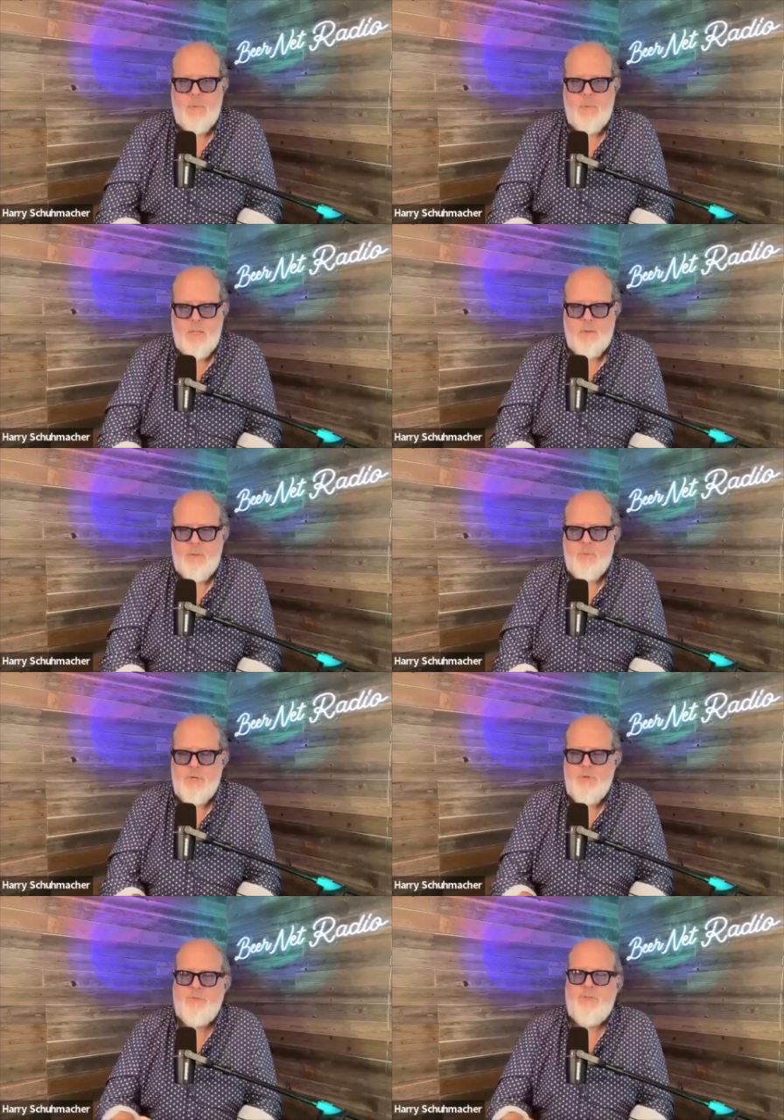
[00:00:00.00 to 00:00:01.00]
And, and, when
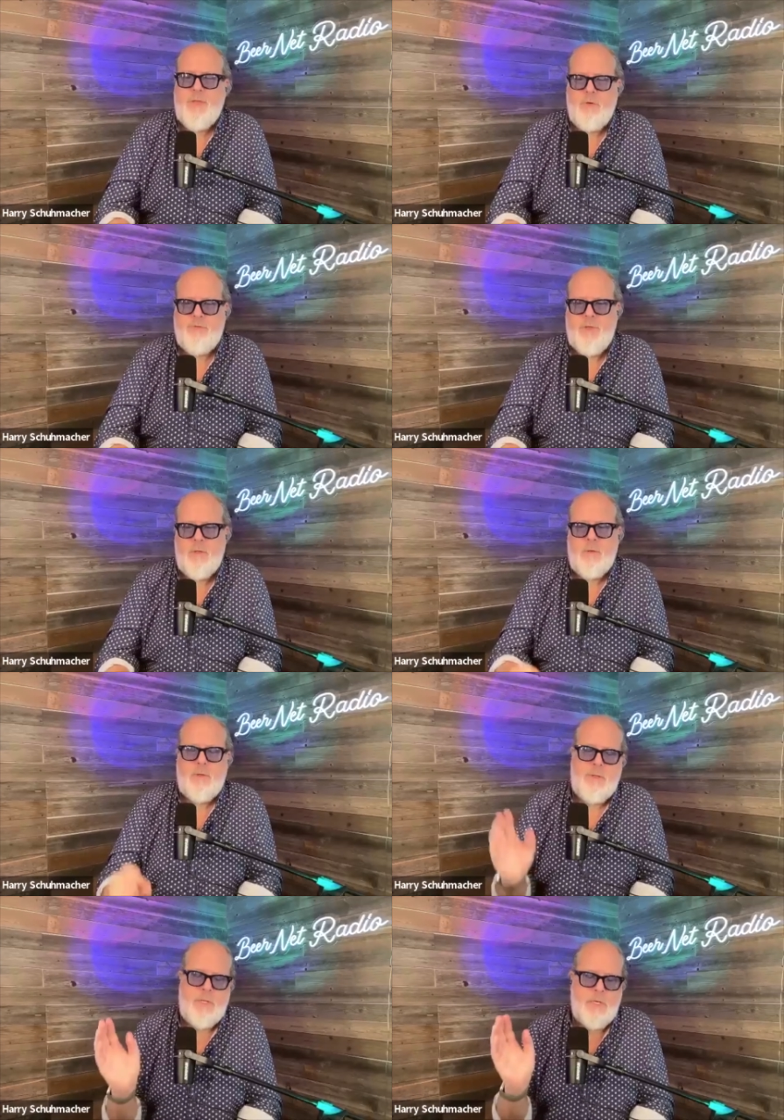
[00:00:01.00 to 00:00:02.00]
you say wholesale, uh,
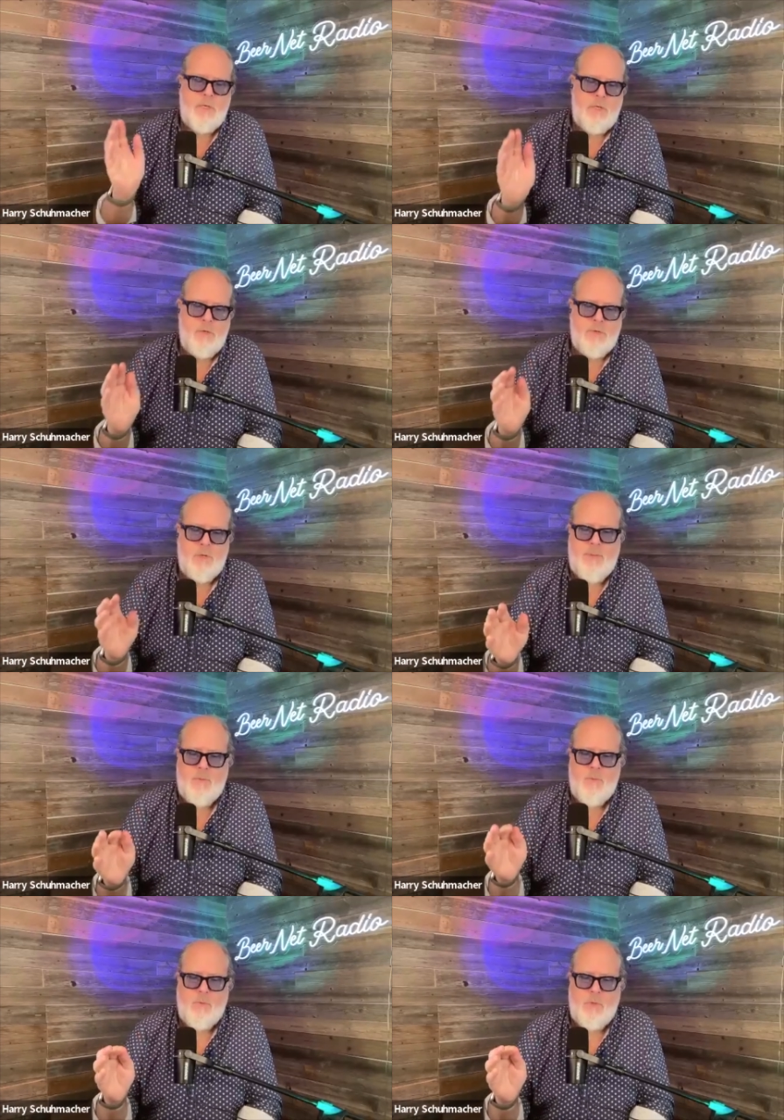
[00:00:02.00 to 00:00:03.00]
and you're talking
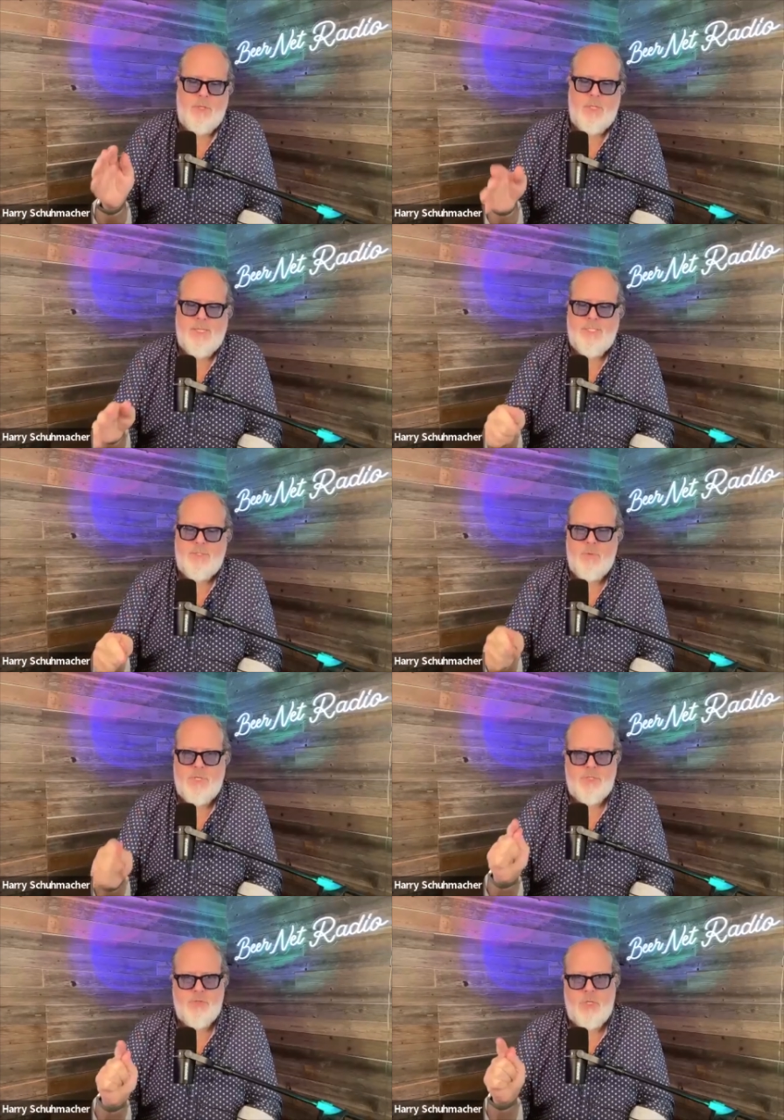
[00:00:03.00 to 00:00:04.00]
about unlicensed
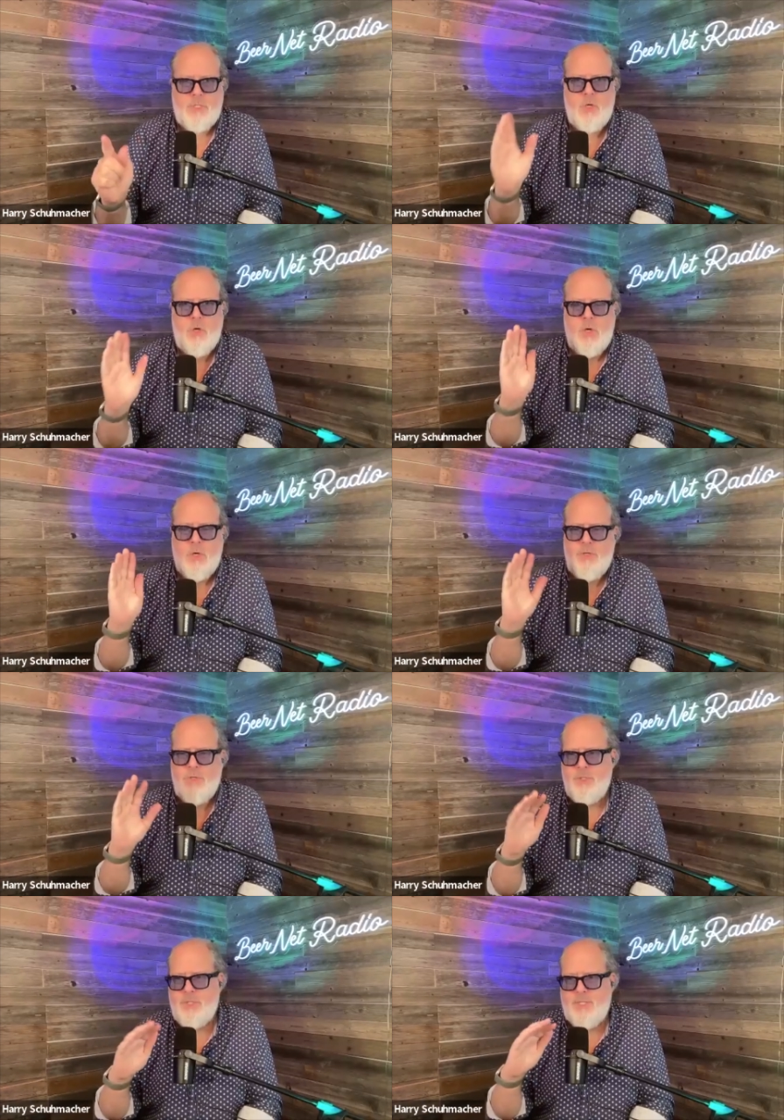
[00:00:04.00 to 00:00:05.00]
restaurants, are, are you
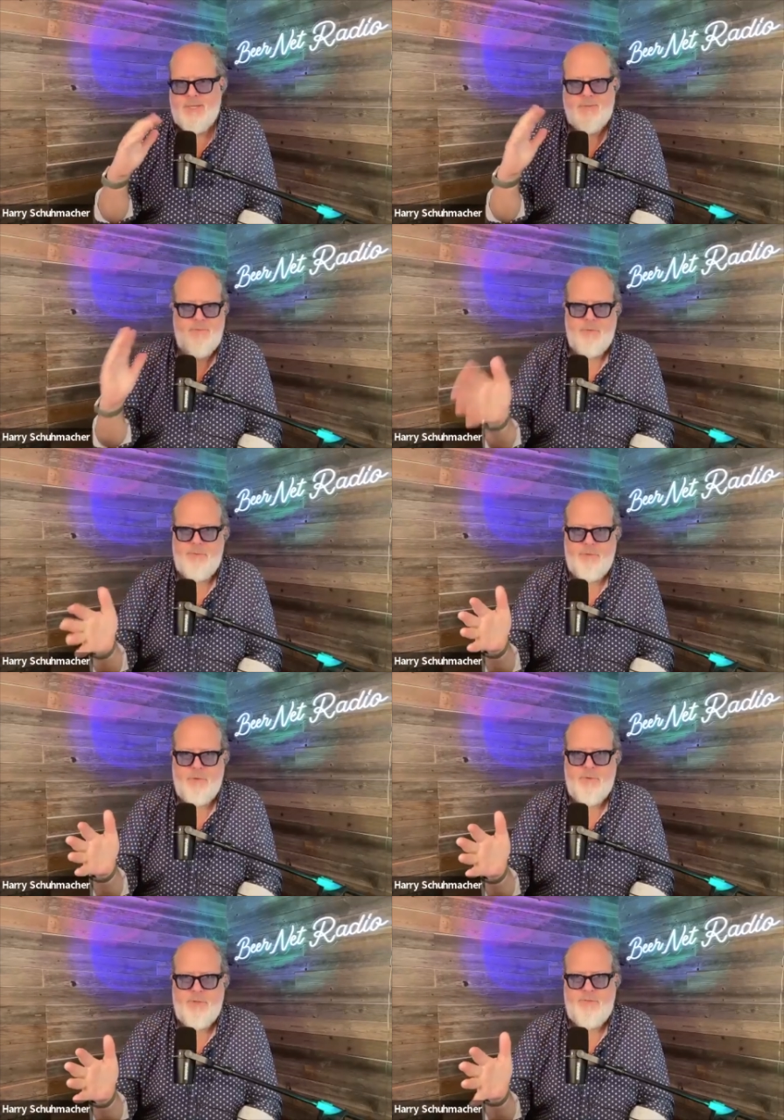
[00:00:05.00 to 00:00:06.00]
using like food
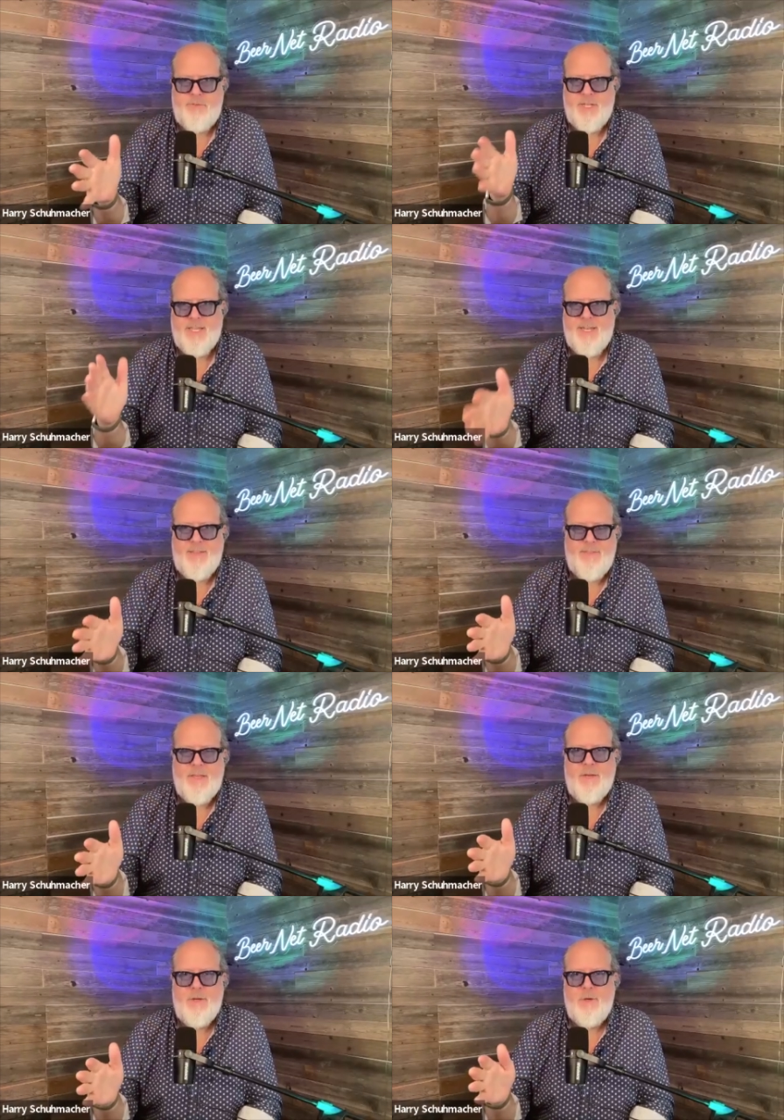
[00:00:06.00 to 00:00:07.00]
service to get it
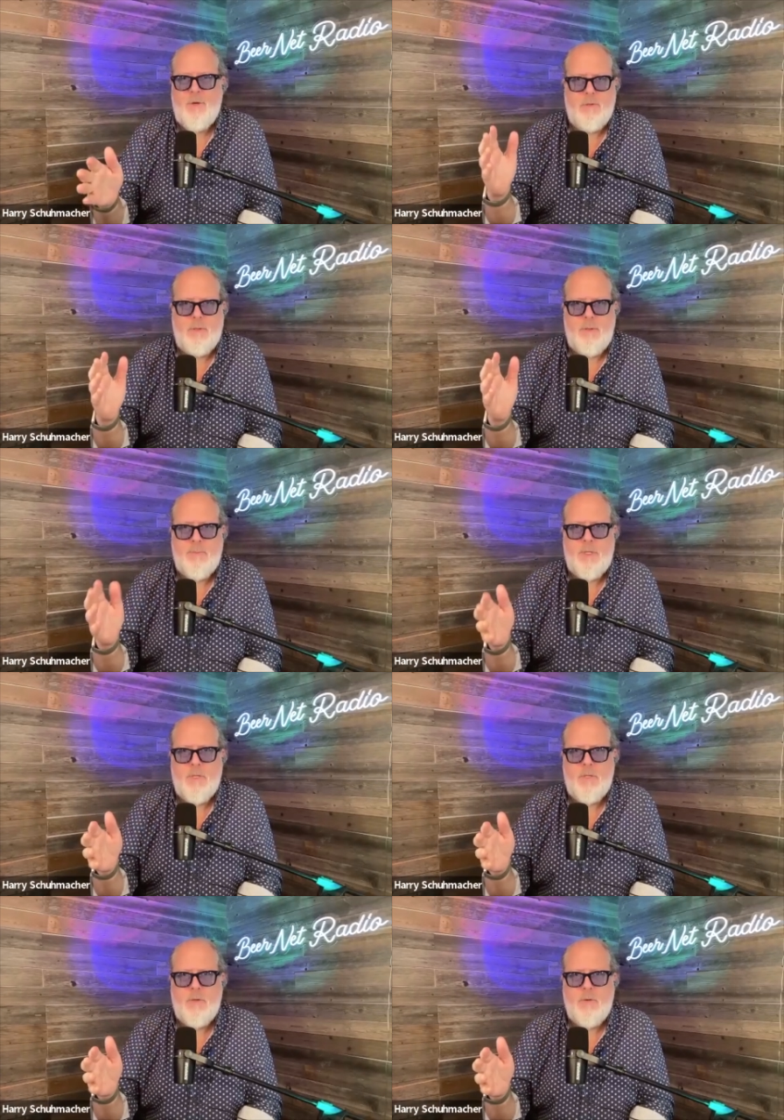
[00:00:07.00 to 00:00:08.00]
there? I mean, yeah.